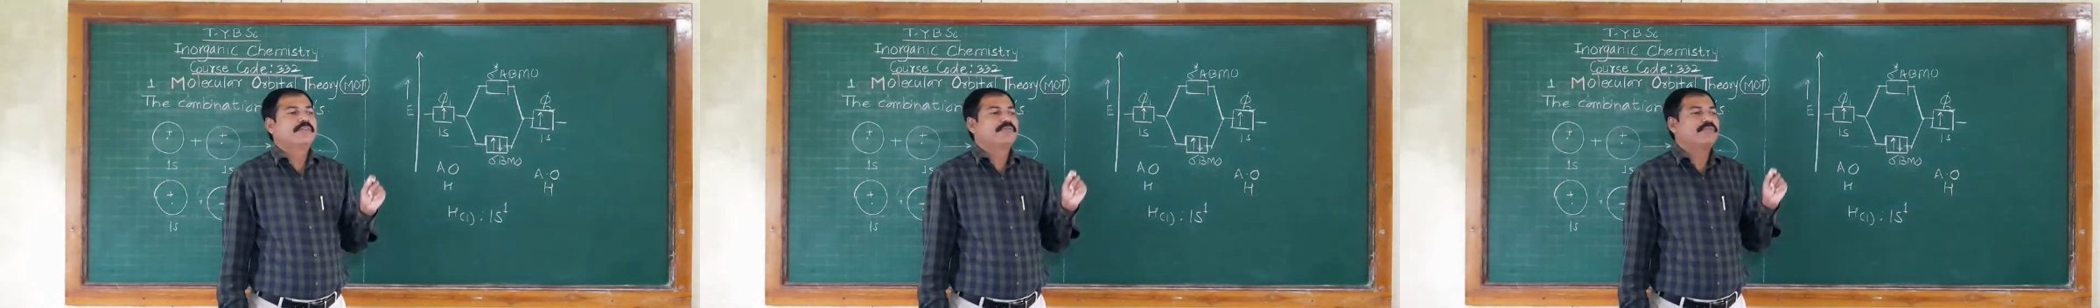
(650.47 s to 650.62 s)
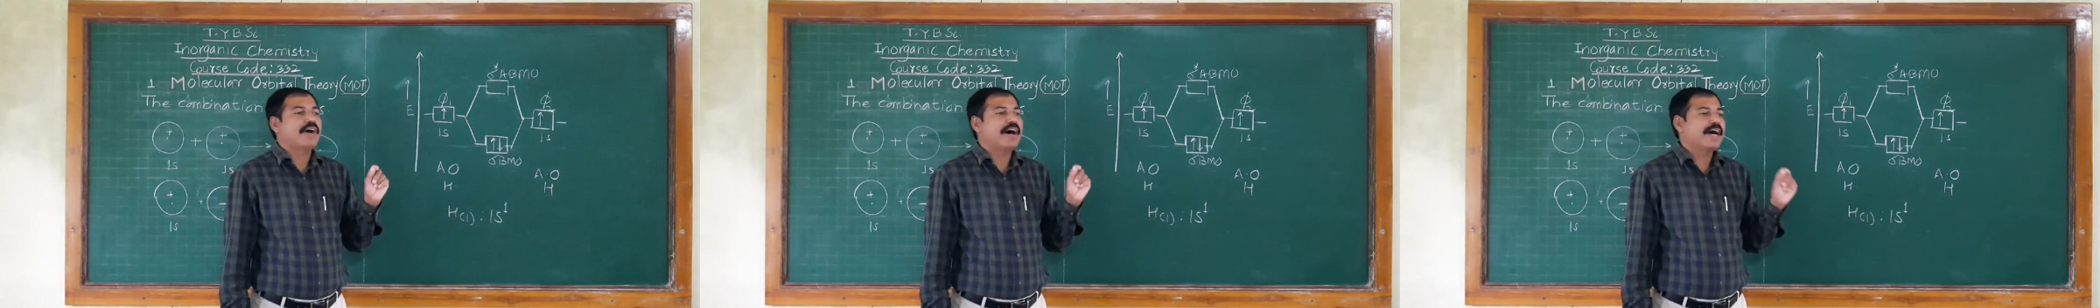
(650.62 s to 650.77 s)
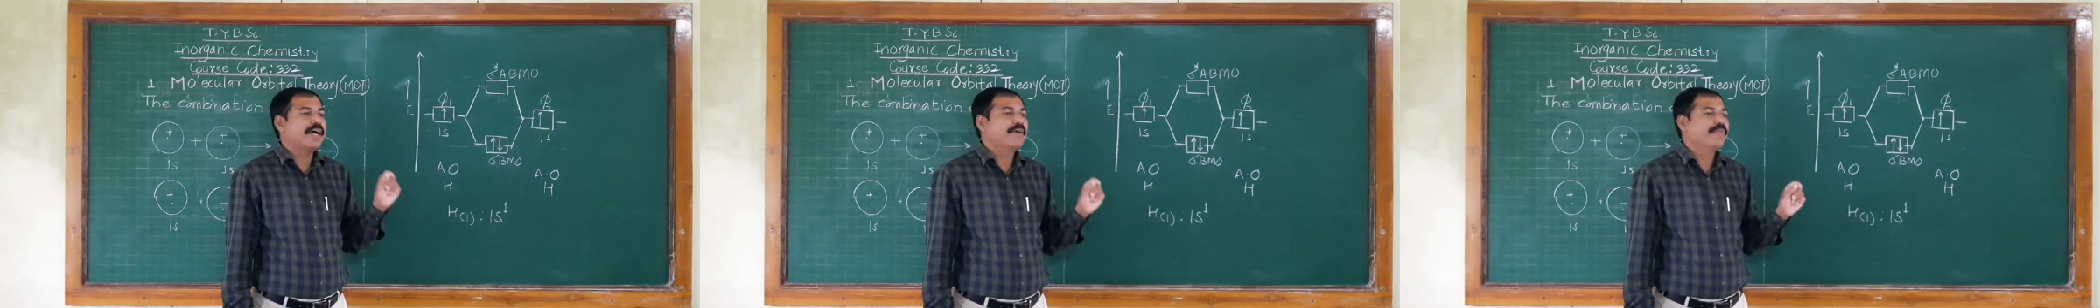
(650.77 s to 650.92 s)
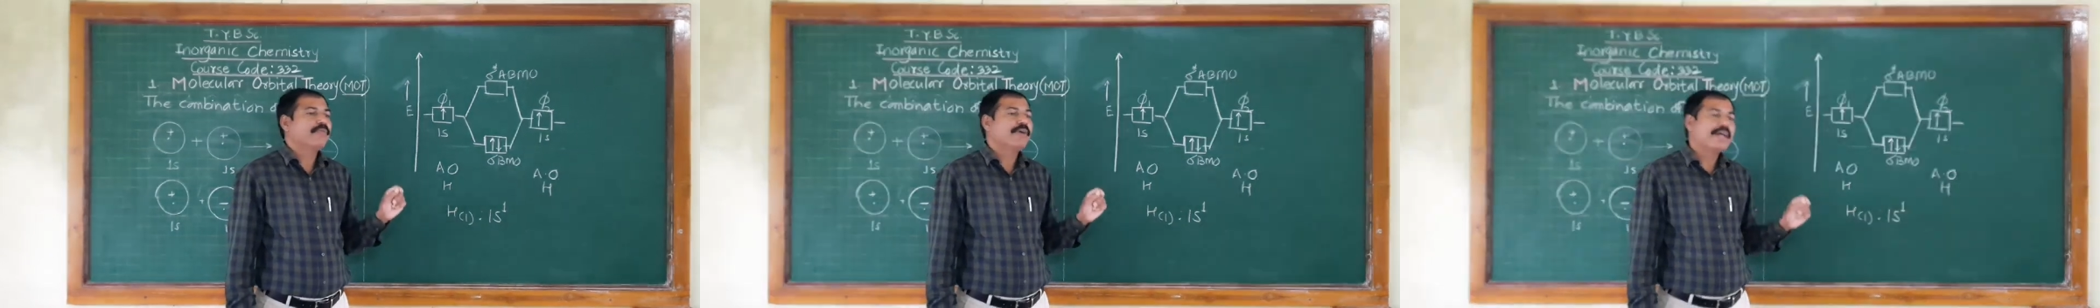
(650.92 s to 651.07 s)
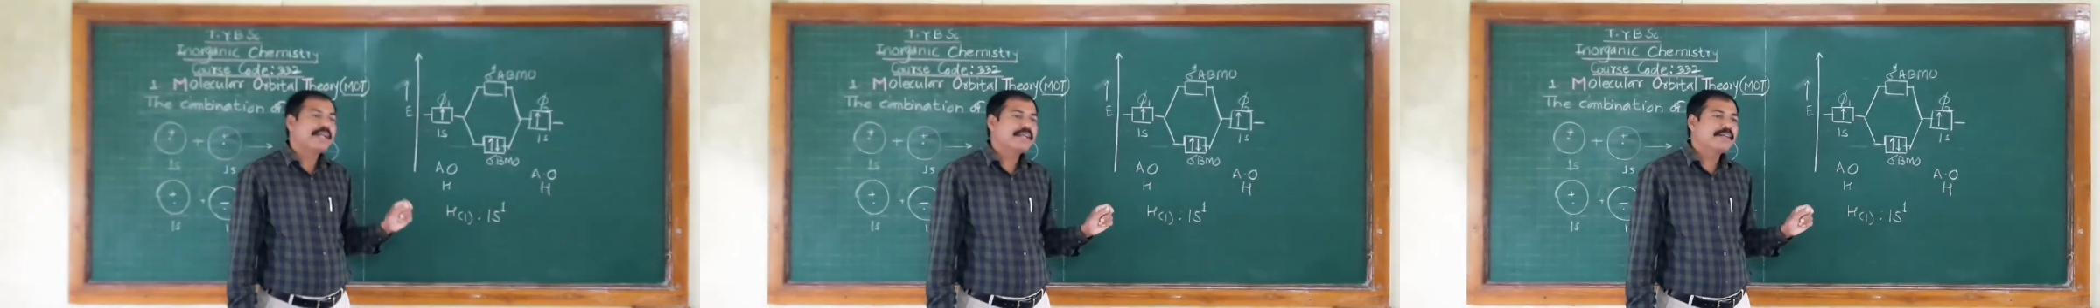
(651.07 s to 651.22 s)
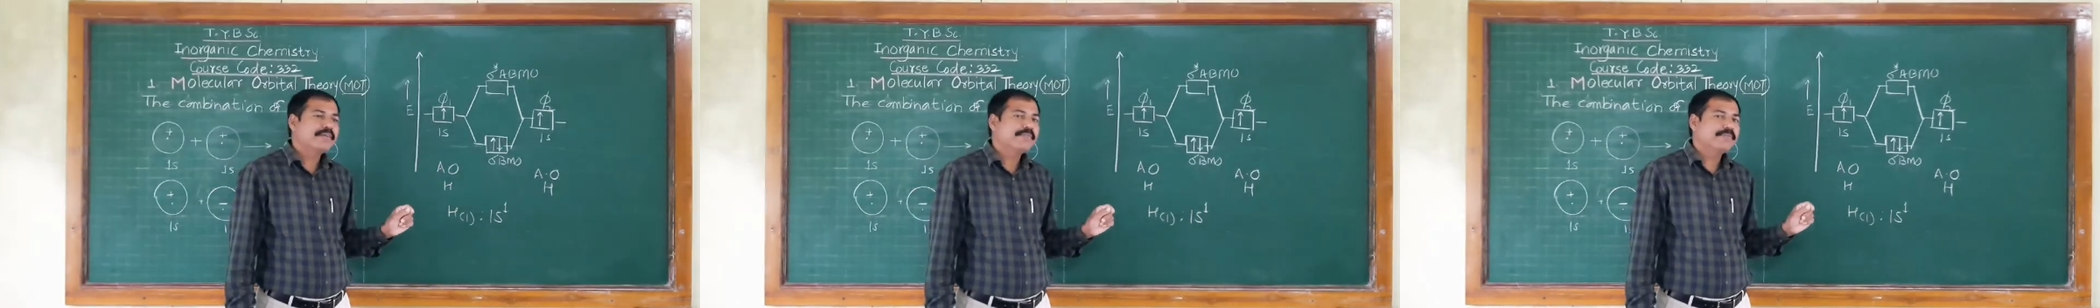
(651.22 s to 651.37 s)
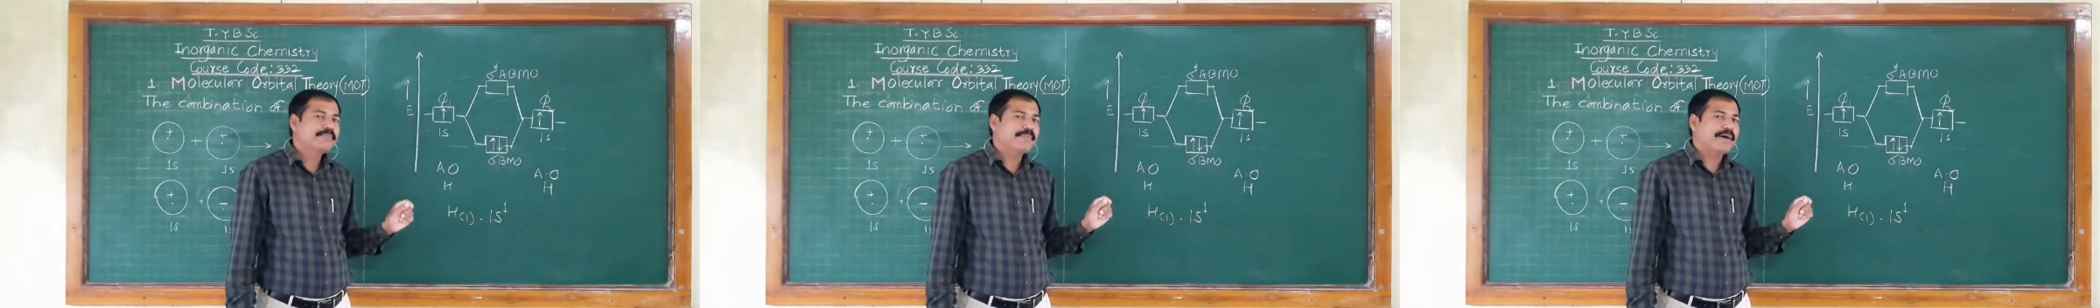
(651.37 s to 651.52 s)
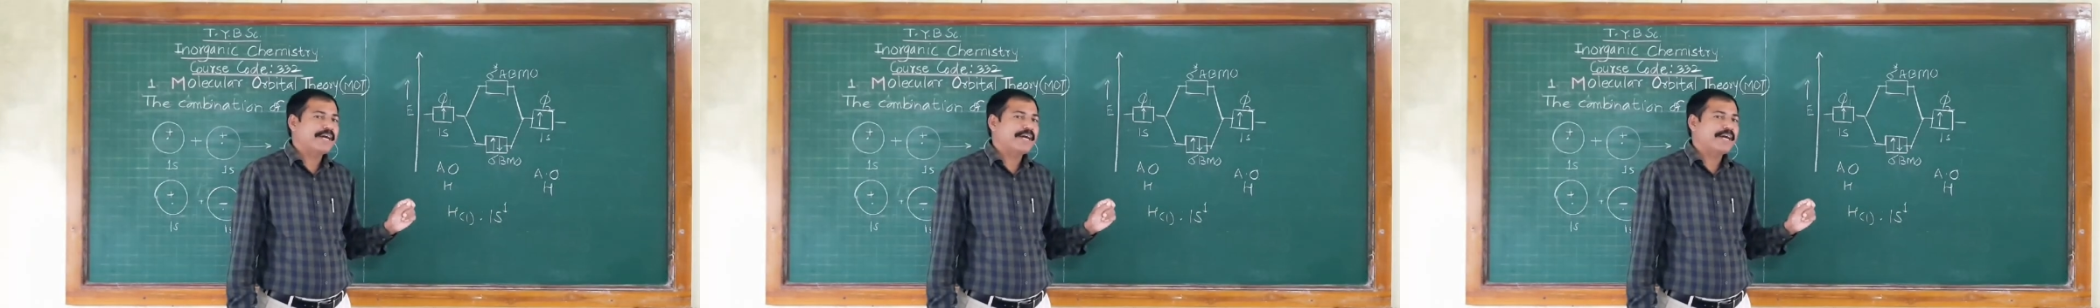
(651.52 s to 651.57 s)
phi 1